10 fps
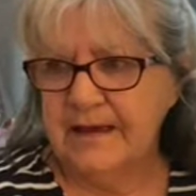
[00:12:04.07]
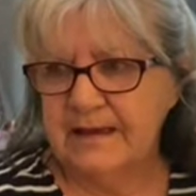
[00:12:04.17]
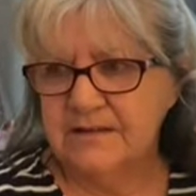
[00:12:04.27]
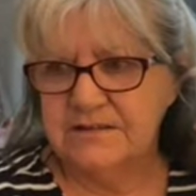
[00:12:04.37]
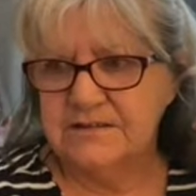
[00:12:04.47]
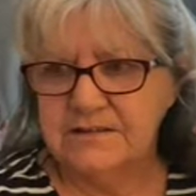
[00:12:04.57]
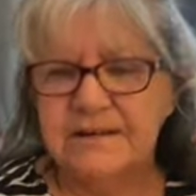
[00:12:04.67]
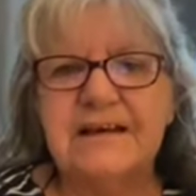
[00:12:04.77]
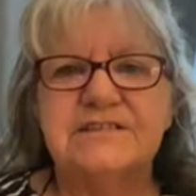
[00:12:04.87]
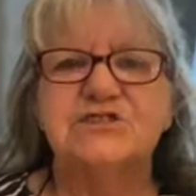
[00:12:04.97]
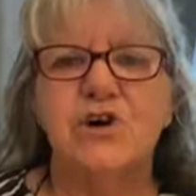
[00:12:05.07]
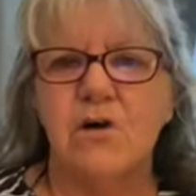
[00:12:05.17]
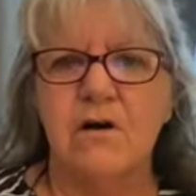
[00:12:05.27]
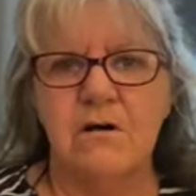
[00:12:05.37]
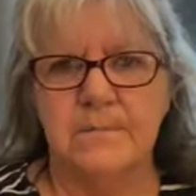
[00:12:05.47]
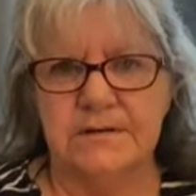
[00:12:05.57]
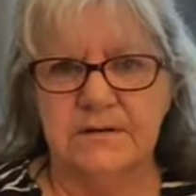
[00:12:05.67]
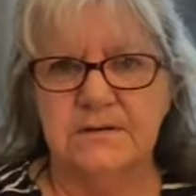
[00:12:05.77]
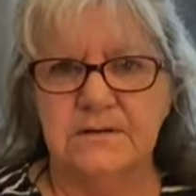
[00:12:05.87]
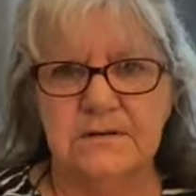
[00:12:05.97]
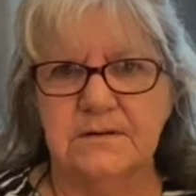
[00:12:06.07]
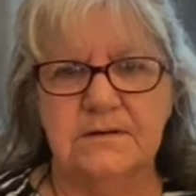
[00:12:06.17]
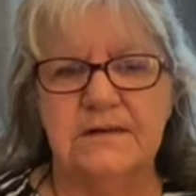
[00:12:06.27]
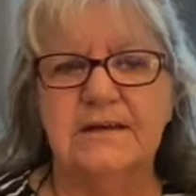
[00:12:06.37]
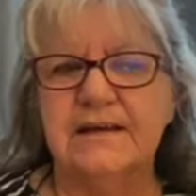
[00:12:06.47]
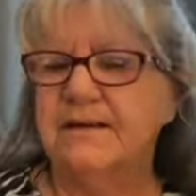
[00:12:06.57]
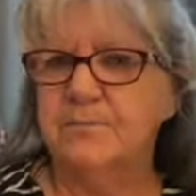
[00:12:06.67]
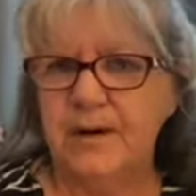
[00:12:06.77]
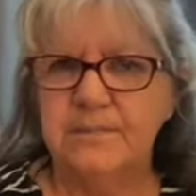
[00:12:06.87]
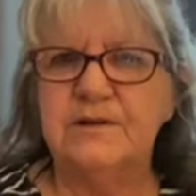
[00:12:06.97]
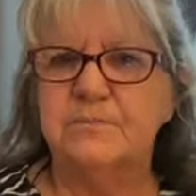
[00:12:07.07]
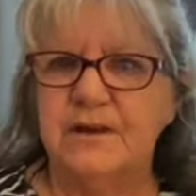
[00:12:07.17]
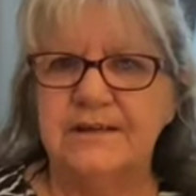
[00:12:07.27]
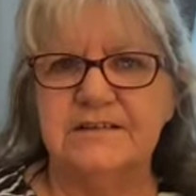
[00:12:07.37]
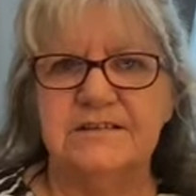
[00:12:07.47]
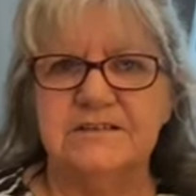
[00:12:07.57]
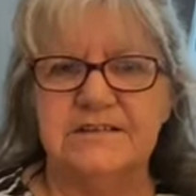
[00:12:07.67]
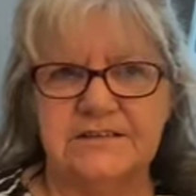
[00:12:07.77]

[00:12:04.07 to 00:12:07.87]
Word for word: it's less common in public places.